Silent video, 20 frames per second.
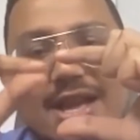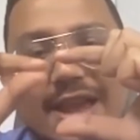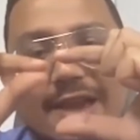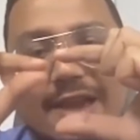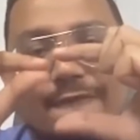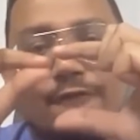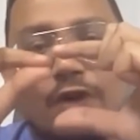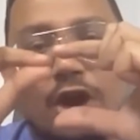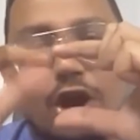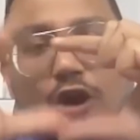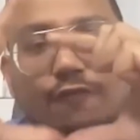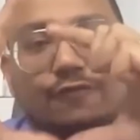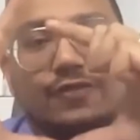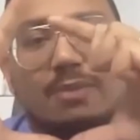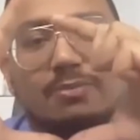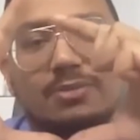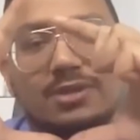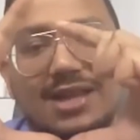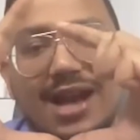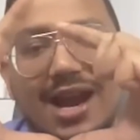If one of
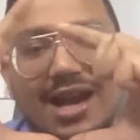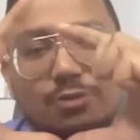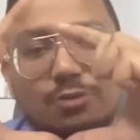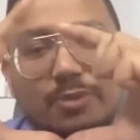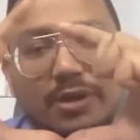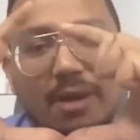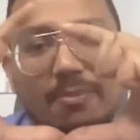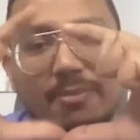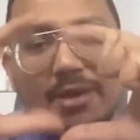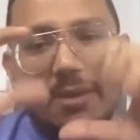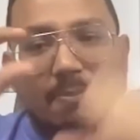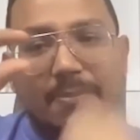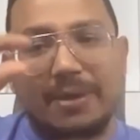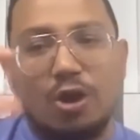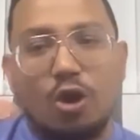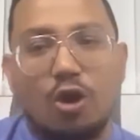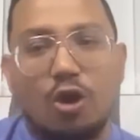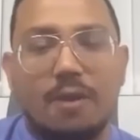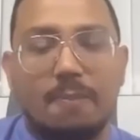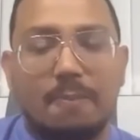them starts becoming
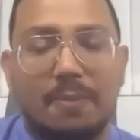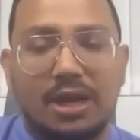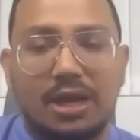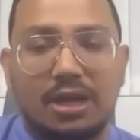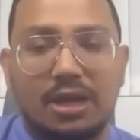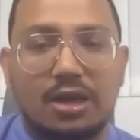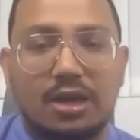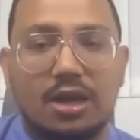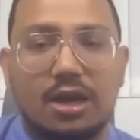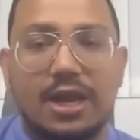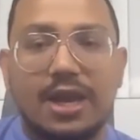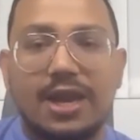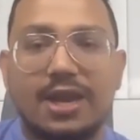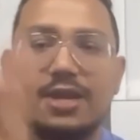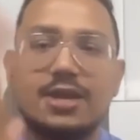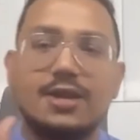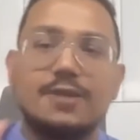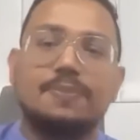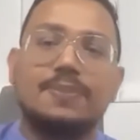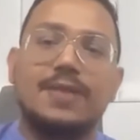big on a particular
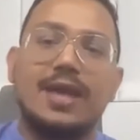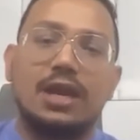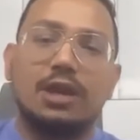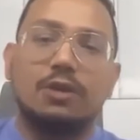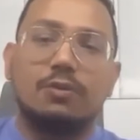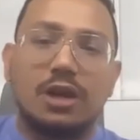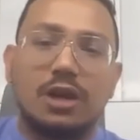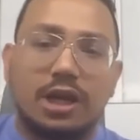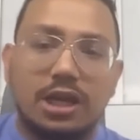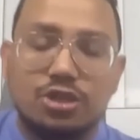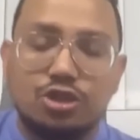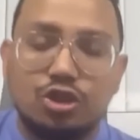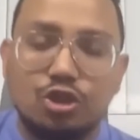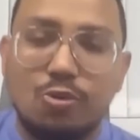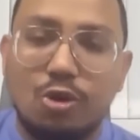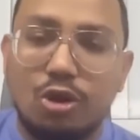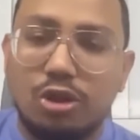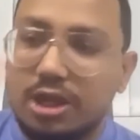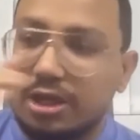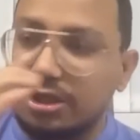day, then it will
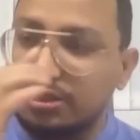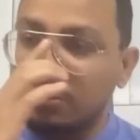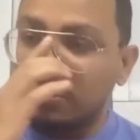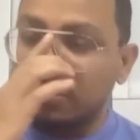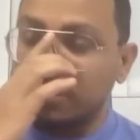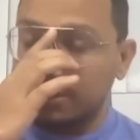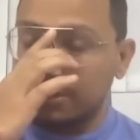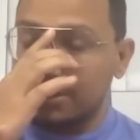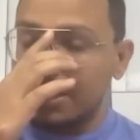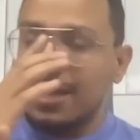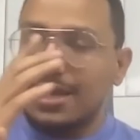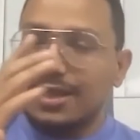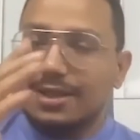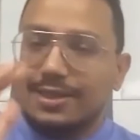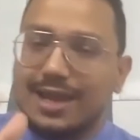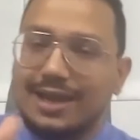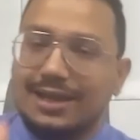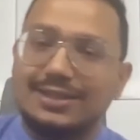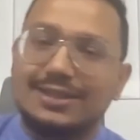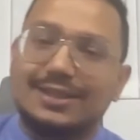consume all the resources.
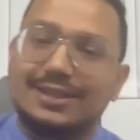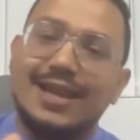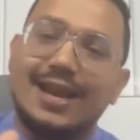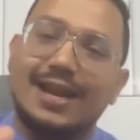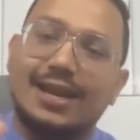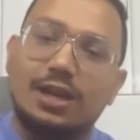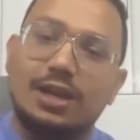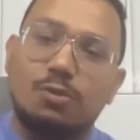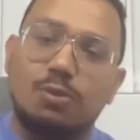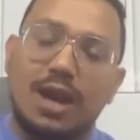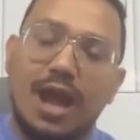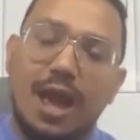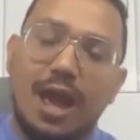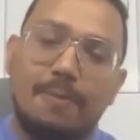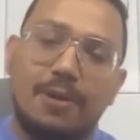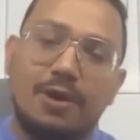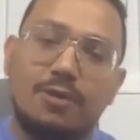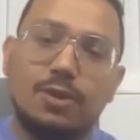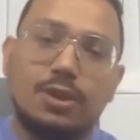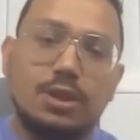That is exactly what
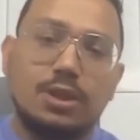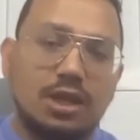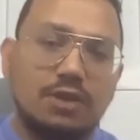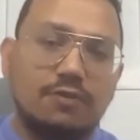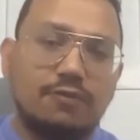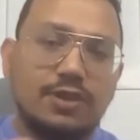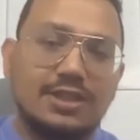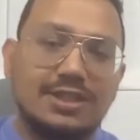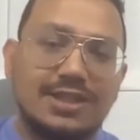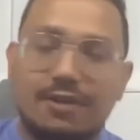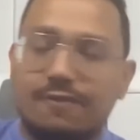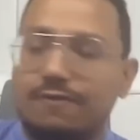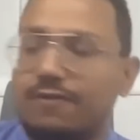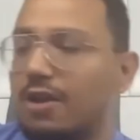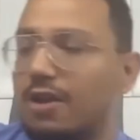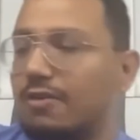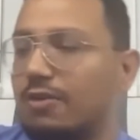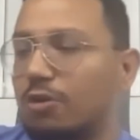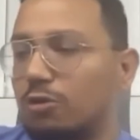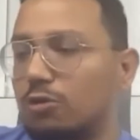happened with
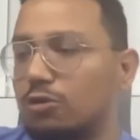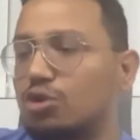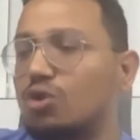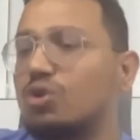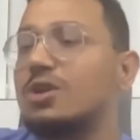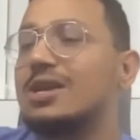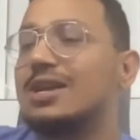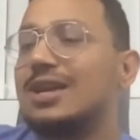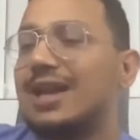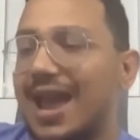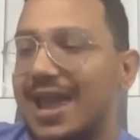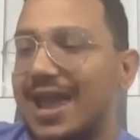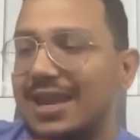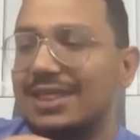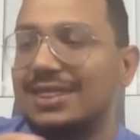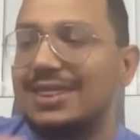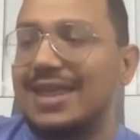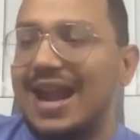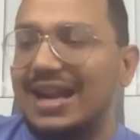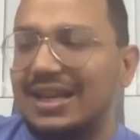Sunflower also. And
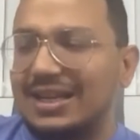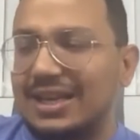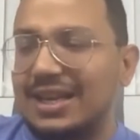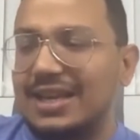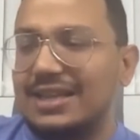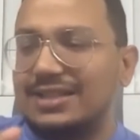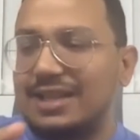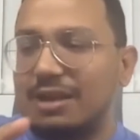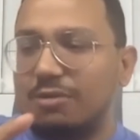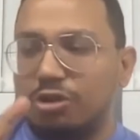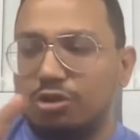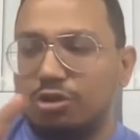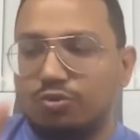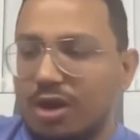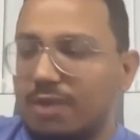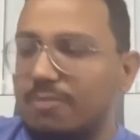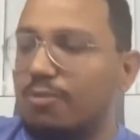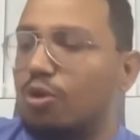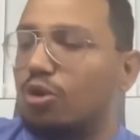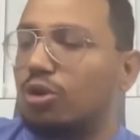in that case, there was
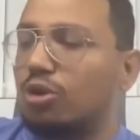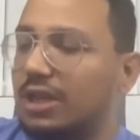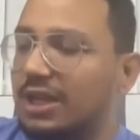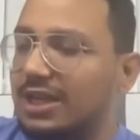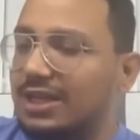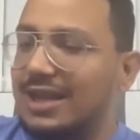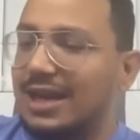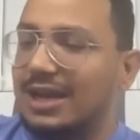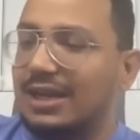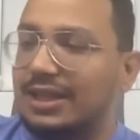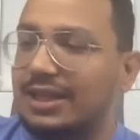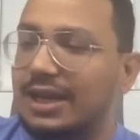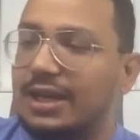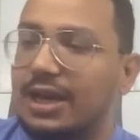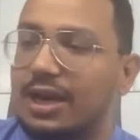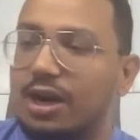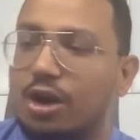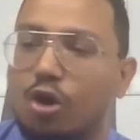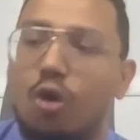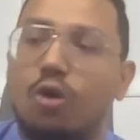one more thing that they
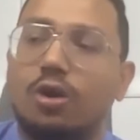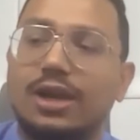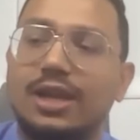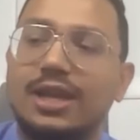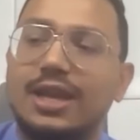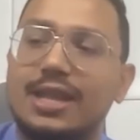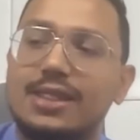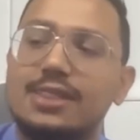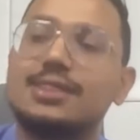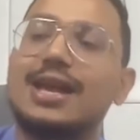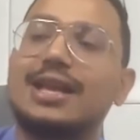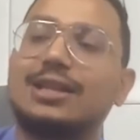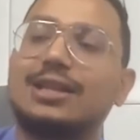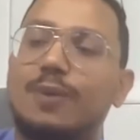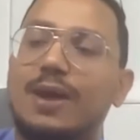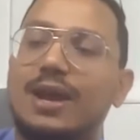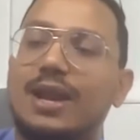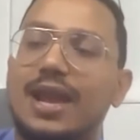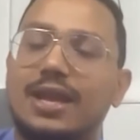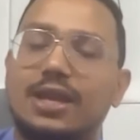did wrongly, and that's
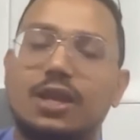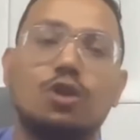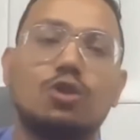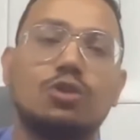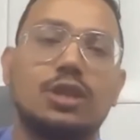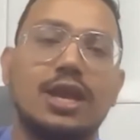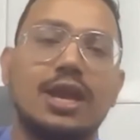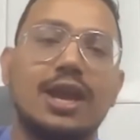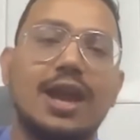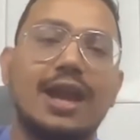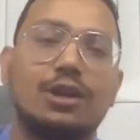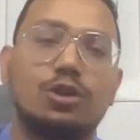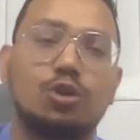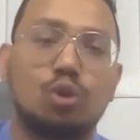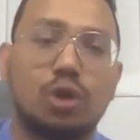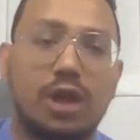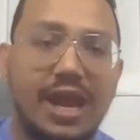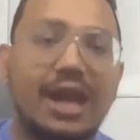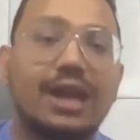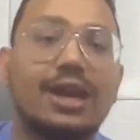why, they had
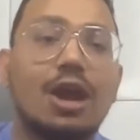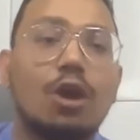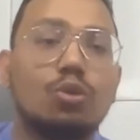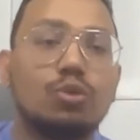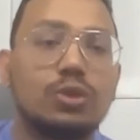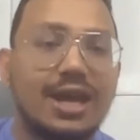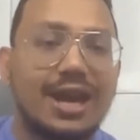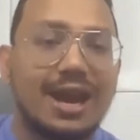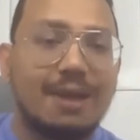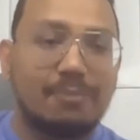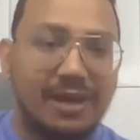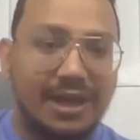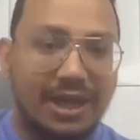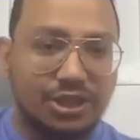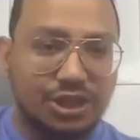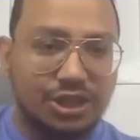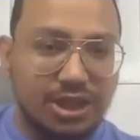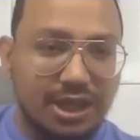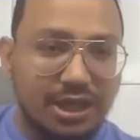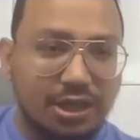to take down their
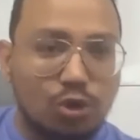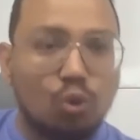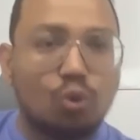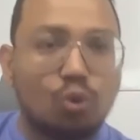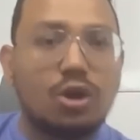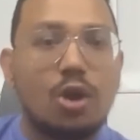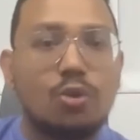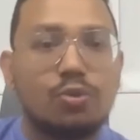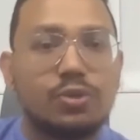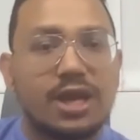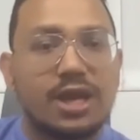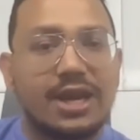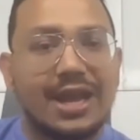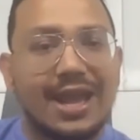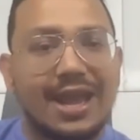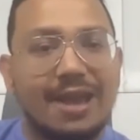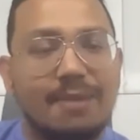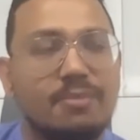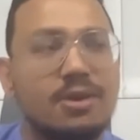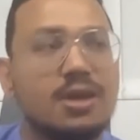application. They took down their
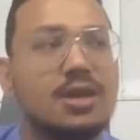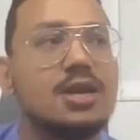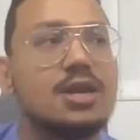game.